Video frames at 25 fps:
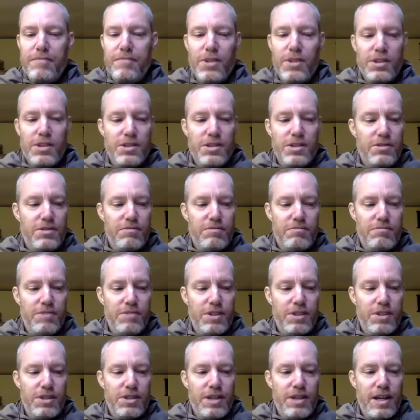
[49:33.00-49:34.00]
Just
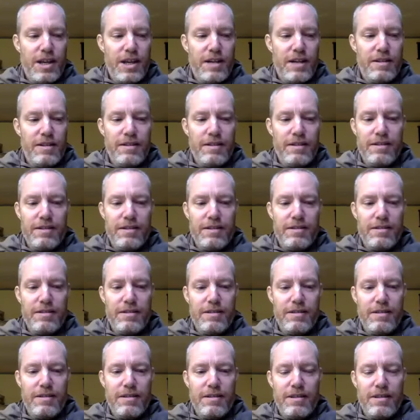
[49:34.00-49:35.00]
that, and
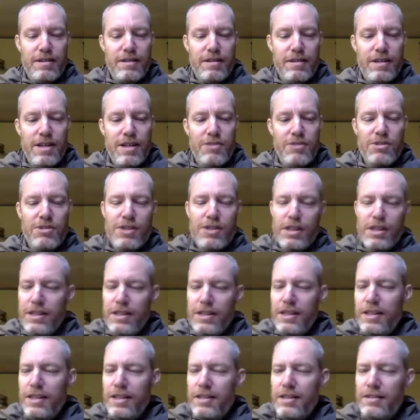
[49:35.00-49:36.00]

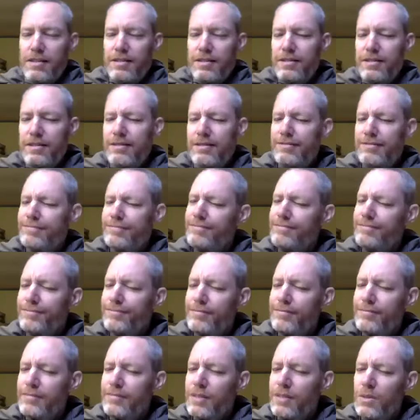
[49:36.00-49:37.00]
interestingly,
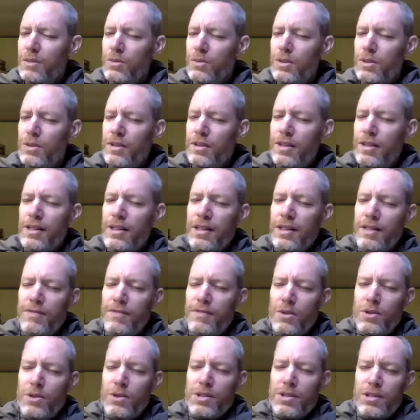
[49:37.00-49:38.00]
one thing
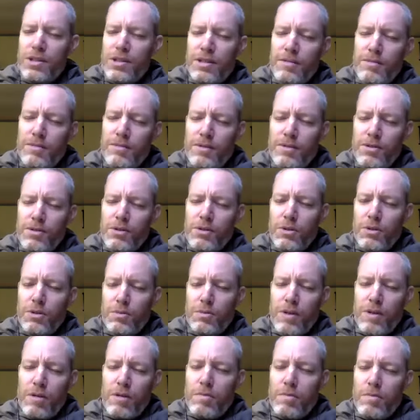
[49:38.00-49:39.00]
I've noticed in
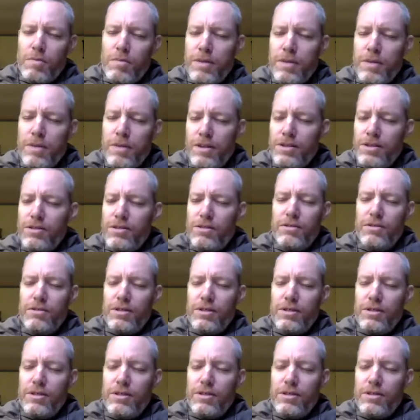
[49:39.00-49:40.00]
Srila Prabhupada's
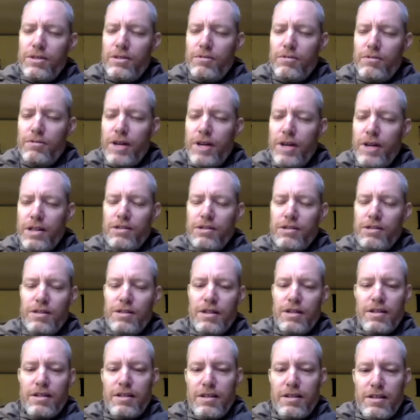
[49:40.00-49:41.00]
writings is
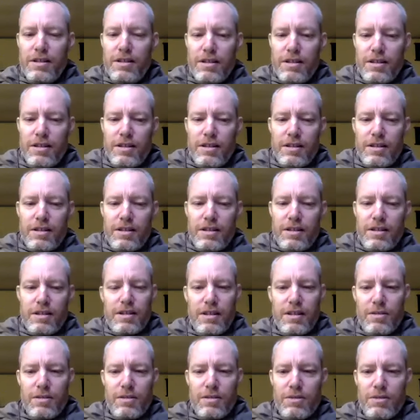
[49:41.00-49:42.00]
that
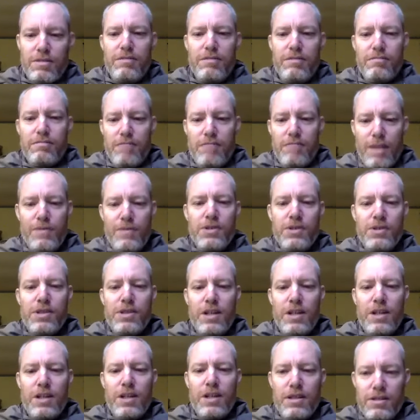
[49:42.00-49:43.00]
he would
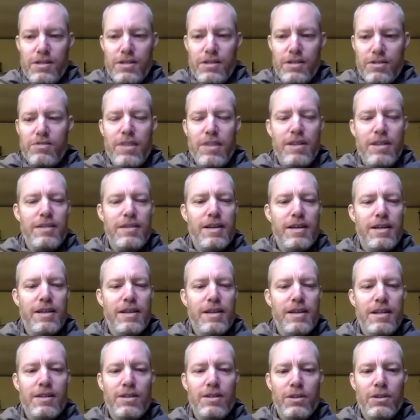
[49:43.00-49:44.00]
emphasize just
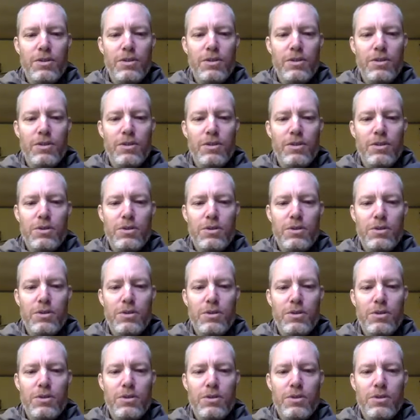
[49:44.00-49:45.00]
meditating on the lotus feet
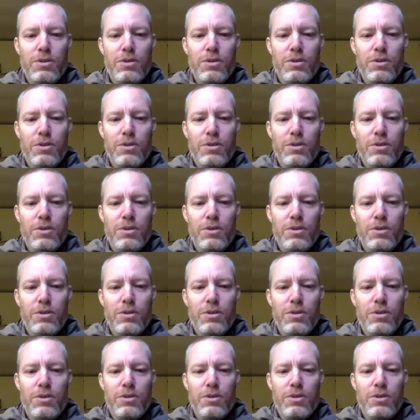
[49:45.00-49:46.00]
of Krishna.